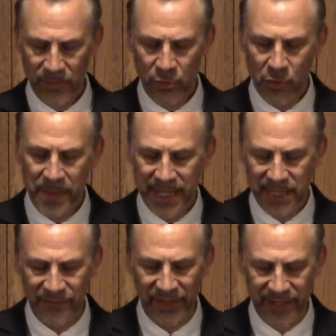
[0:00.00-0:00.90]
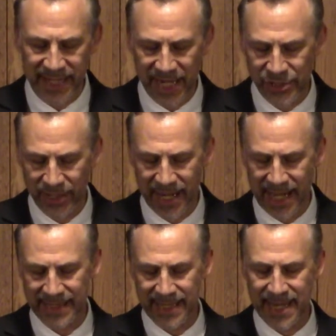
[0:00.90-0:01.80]
who being in the very nature
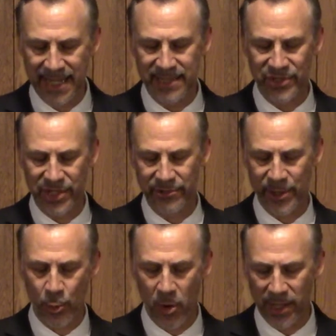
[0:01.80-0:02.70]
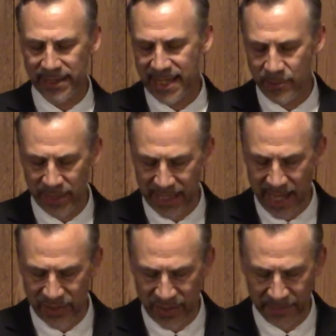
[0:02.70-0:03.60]
God, did not consider equality with
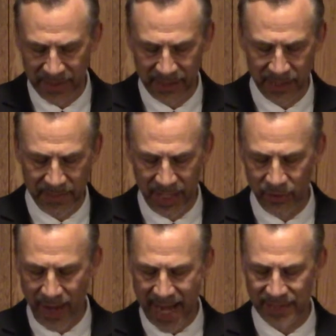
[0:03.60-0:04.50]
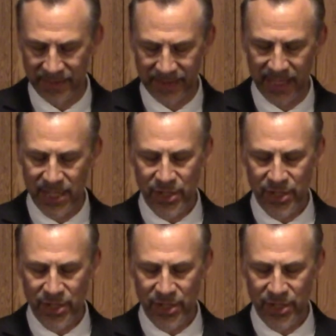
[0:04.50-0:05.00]
God something to be grasped,